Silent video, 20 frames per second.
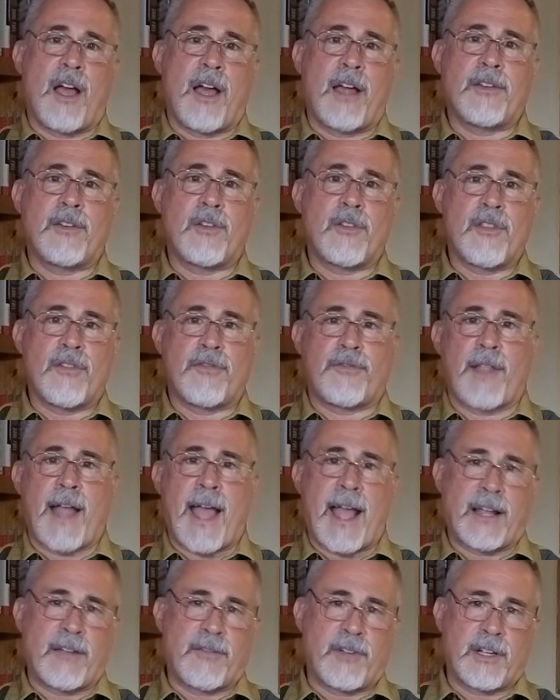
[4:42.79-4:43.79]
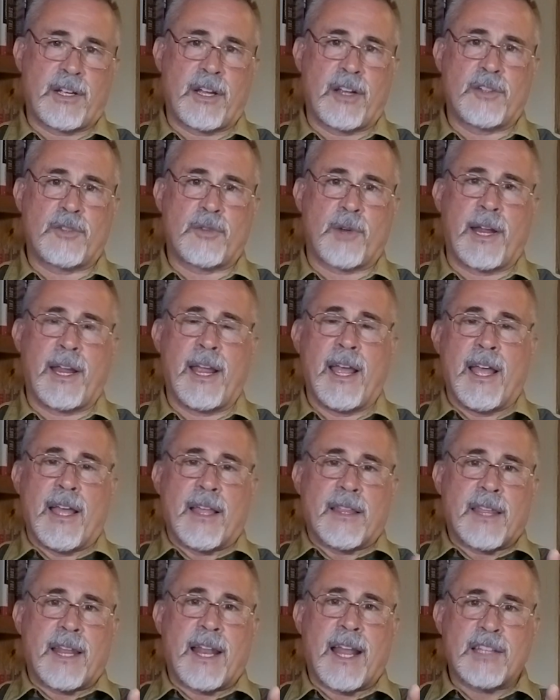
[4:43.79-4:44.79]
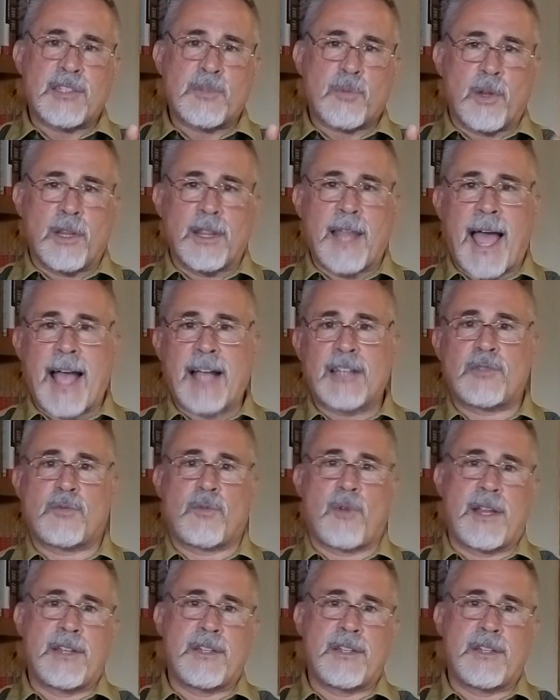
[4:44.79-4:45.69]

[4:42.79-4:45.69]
under the flag of a country that has relaxed